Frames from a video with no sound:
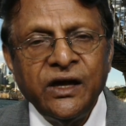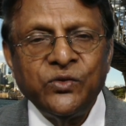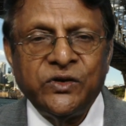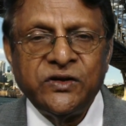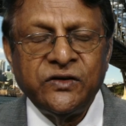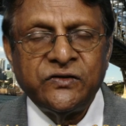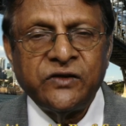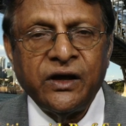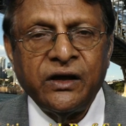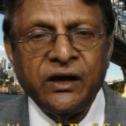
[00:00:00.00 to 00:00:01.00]
which is
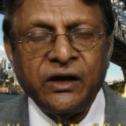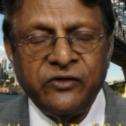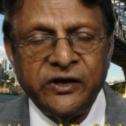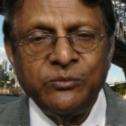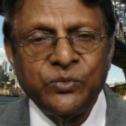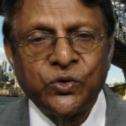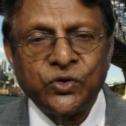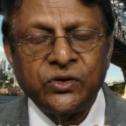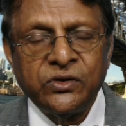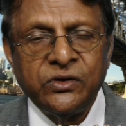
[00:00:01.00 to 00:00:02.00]
a very
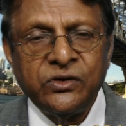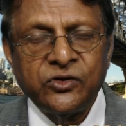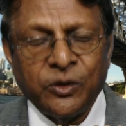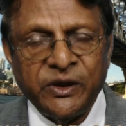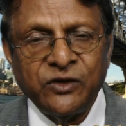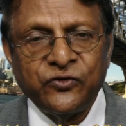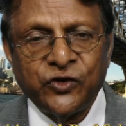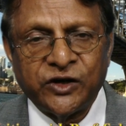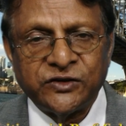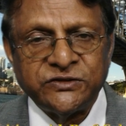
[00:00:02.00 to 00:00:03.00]
important topic
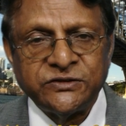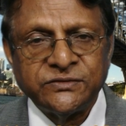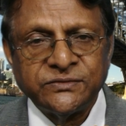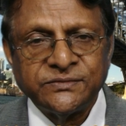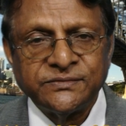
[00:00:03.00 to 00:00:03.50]
for us.